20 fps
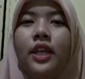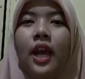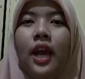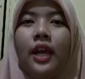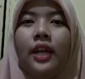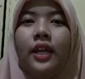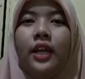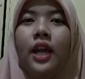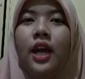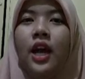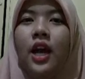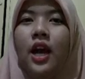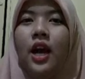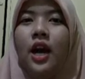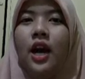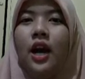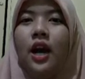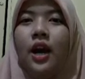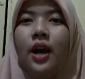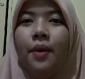can
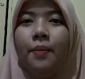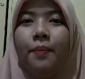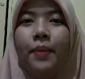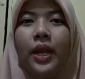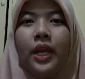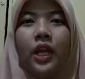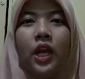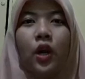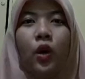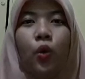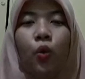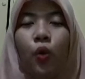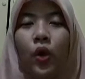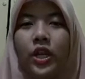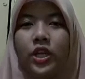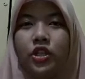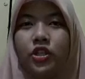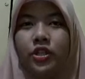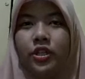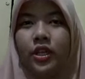make a
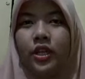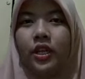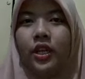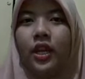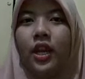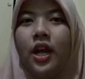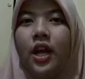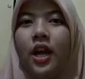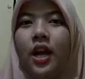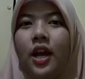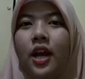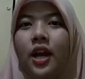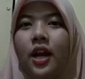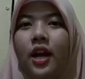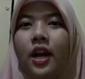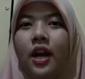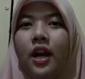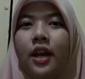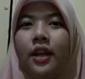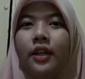question
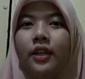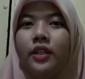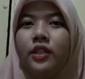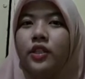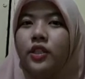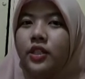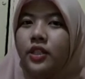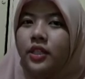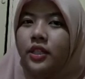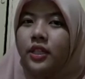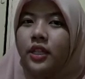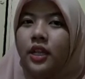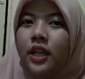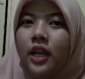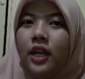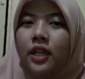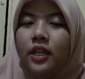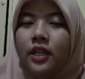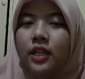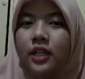and
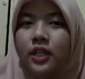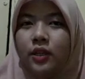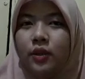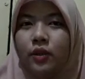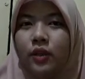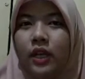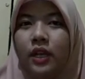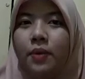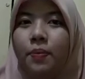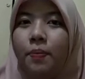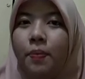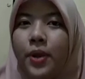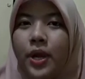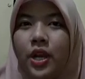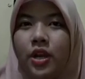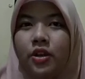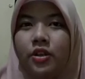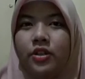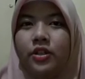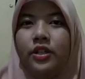
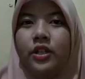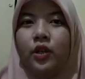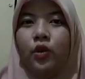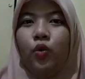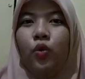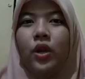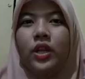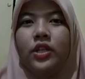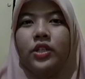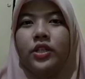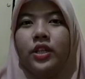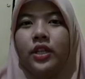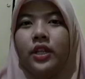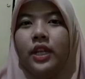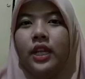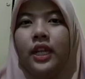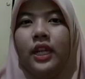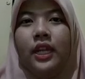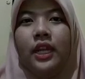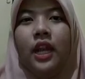appear the
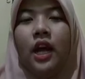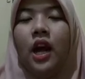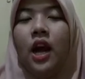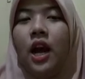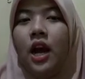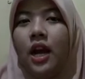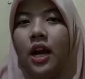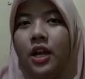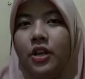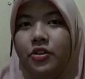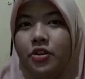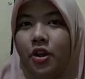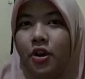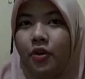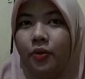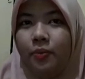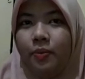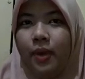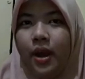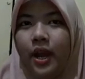question in
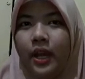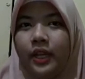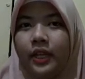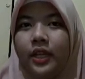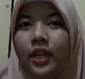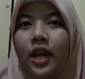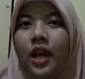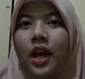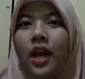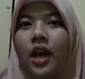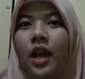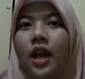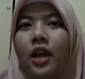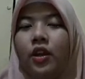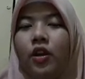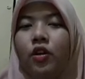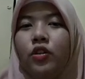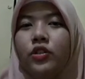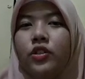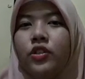their mind,
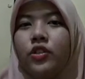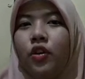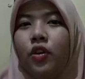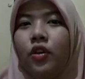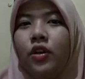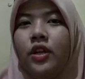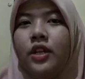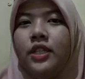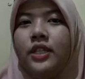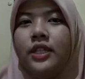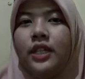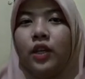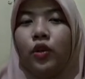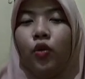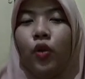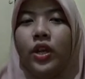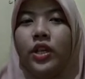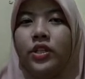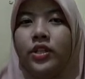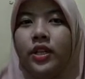and also the
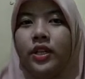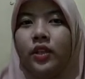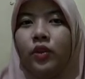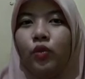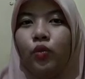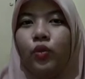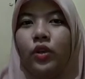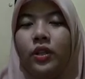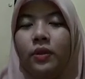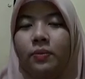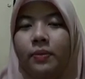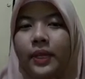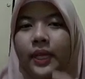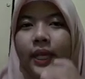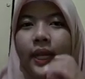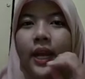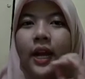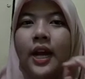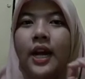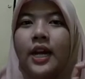question will
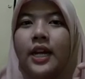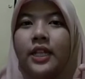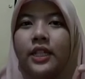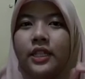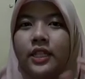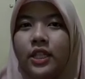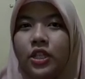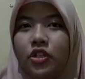be as